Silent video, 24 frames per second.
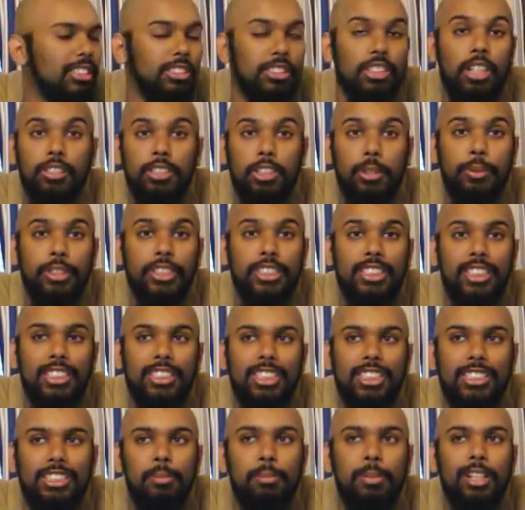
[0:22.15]
It's also in the
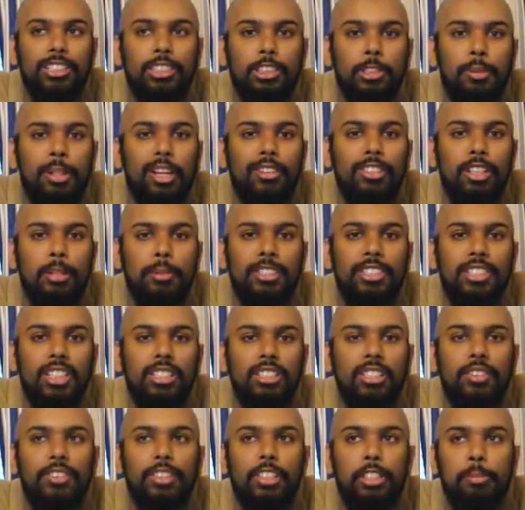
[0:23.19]
suggestion box, there's probably going to be
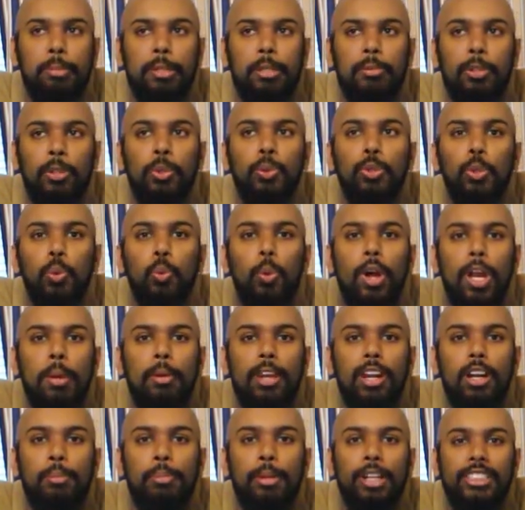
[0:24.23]
tons of other people who do way
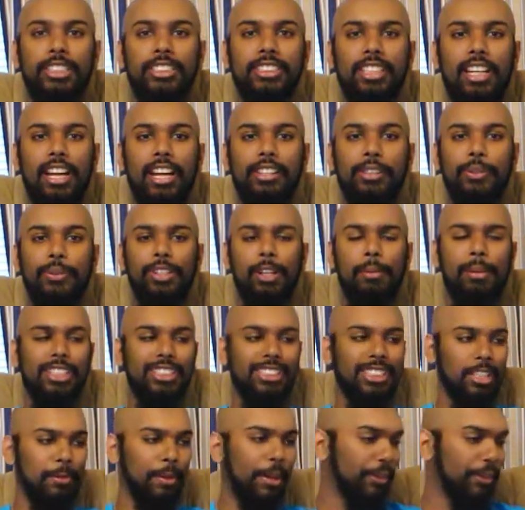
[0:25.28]
better impressions than I do. Come on, let's check them